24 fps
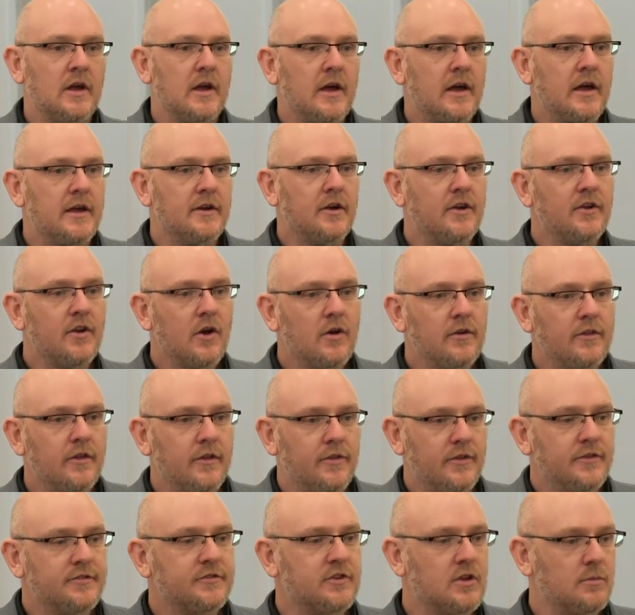And I know
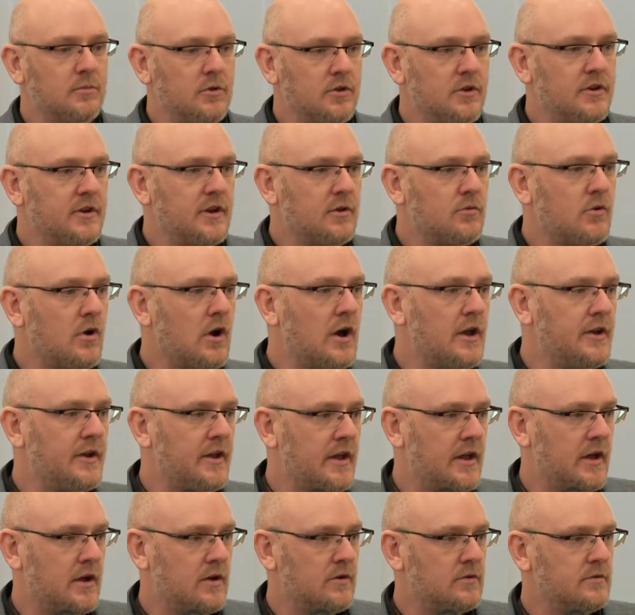that this community right
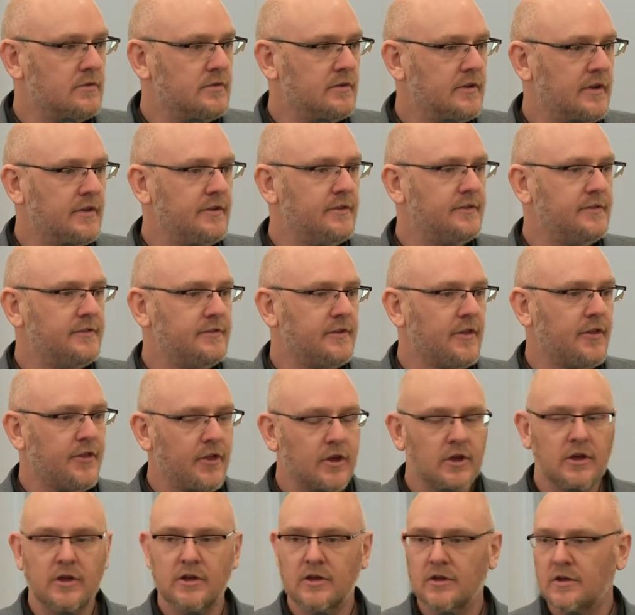now is
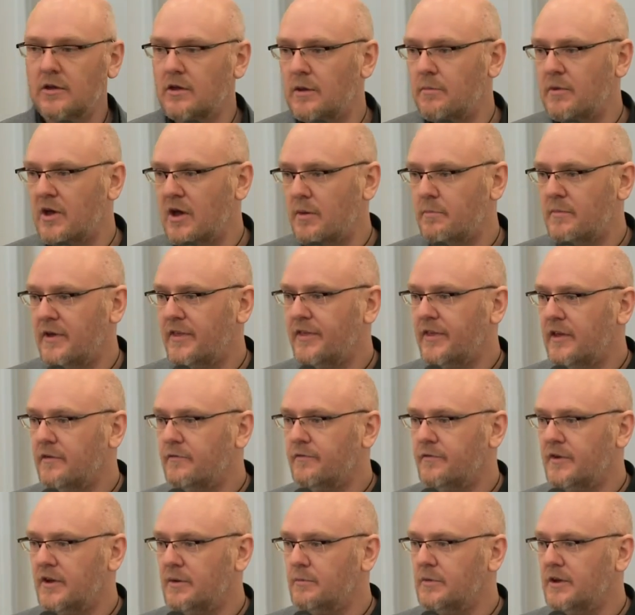thinking about
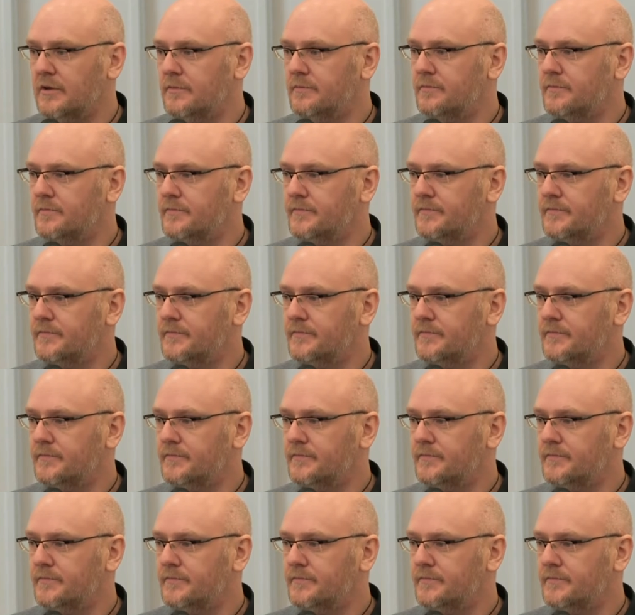methamphetamine.